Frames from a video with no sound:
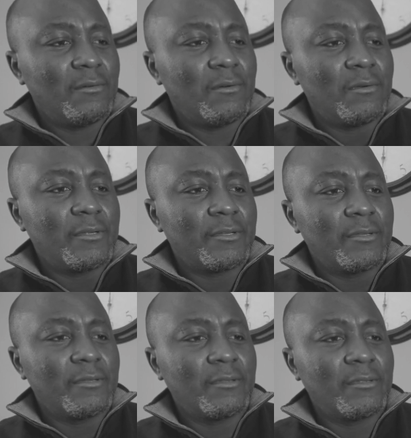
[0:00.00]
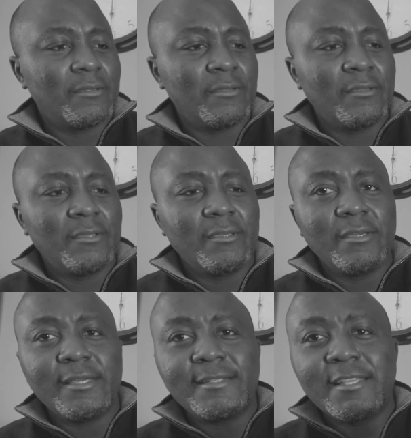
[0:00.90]
order.
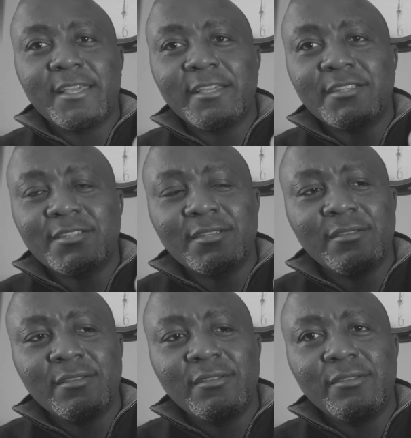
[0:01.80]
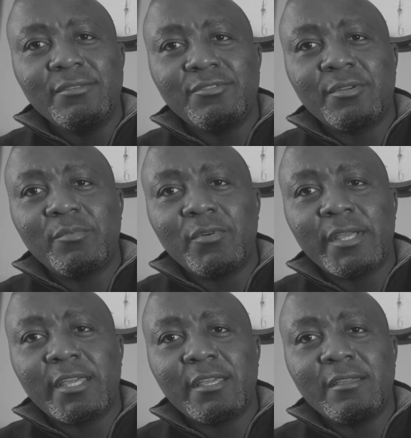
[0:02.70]
It takes
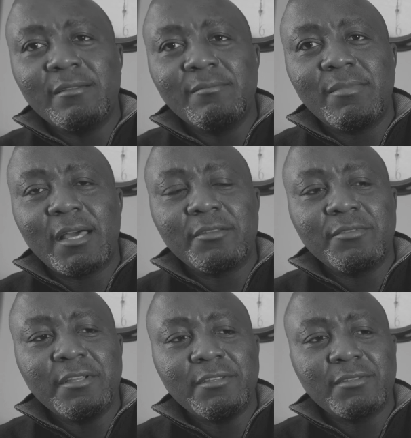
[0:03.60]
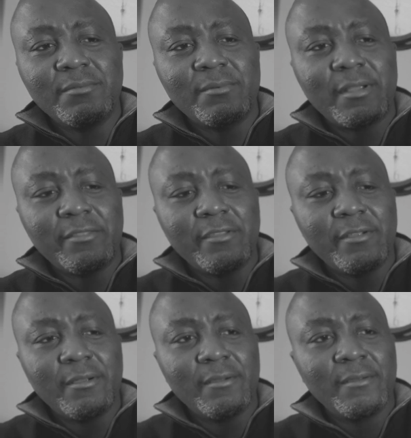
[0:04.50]
AAA batteries right
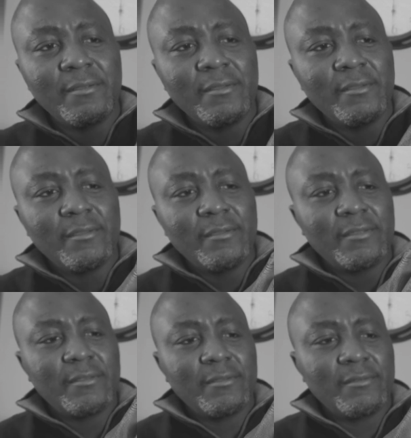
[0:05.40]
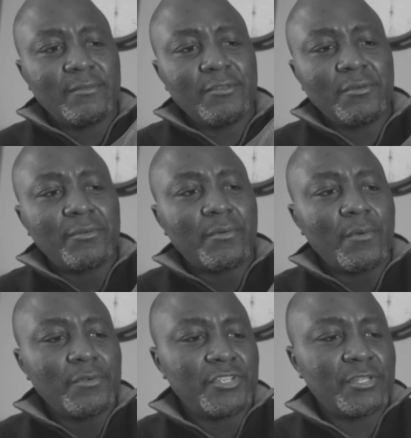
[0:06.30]
there. No
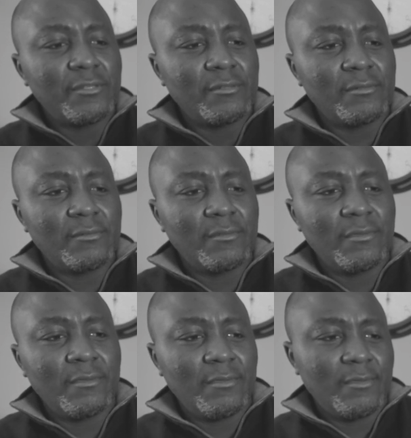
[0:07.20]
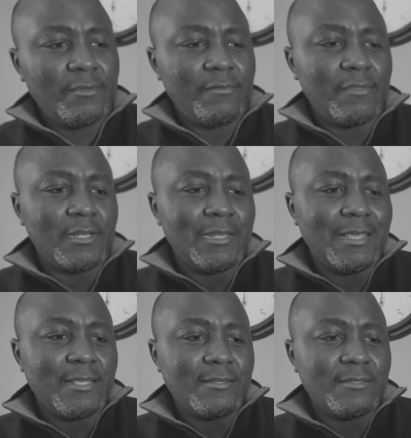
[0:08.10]
corrosion. The
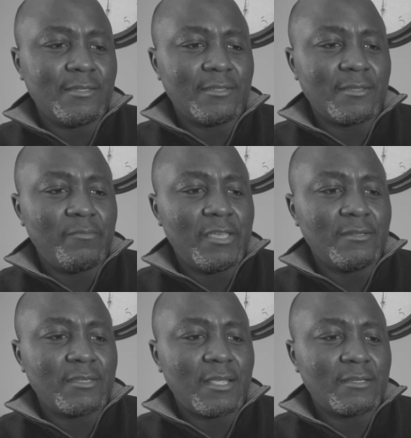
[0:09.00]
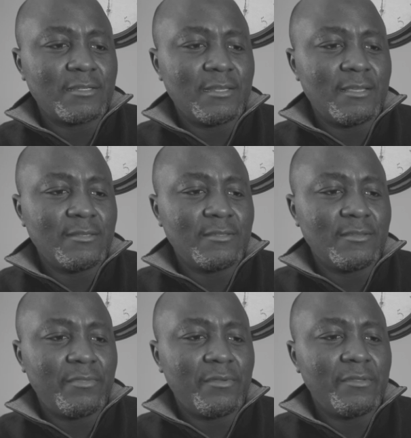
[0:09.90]
lens is a Pentax
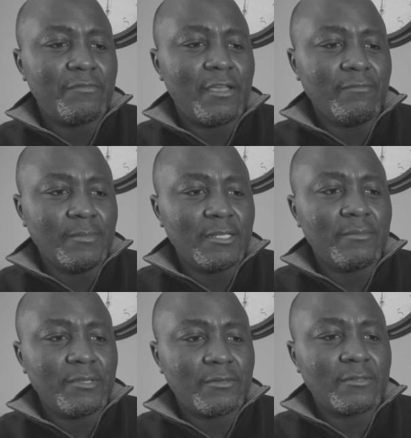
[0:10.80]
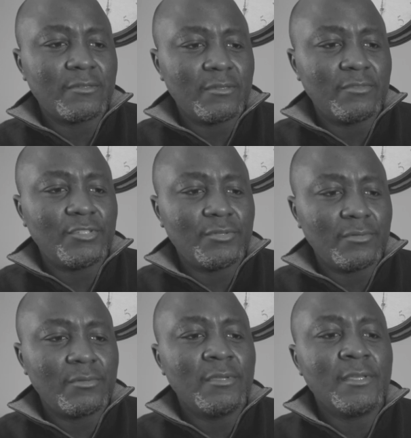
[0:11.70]
lens, 35 millimeters
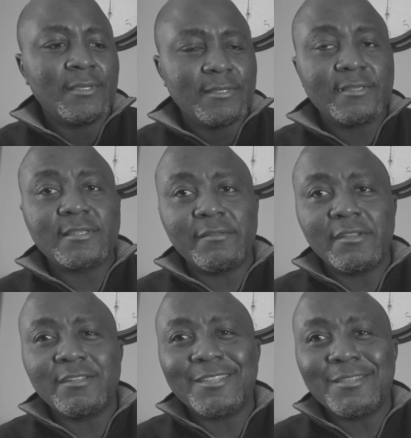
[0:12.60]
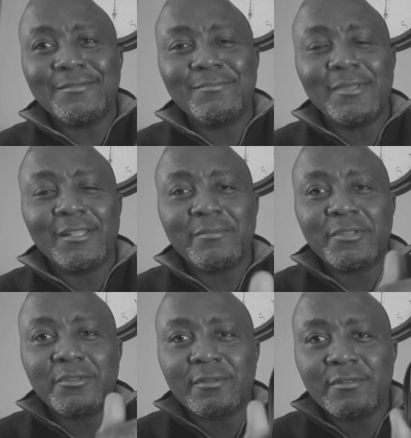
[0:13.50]
to 70
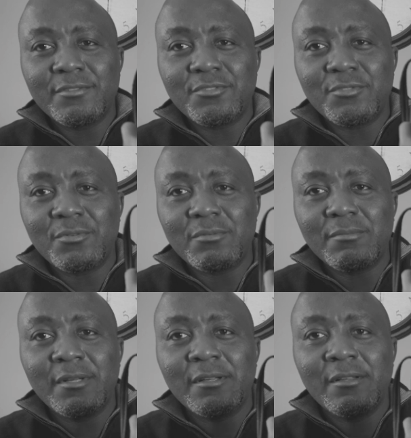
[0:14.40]
millimeter zoom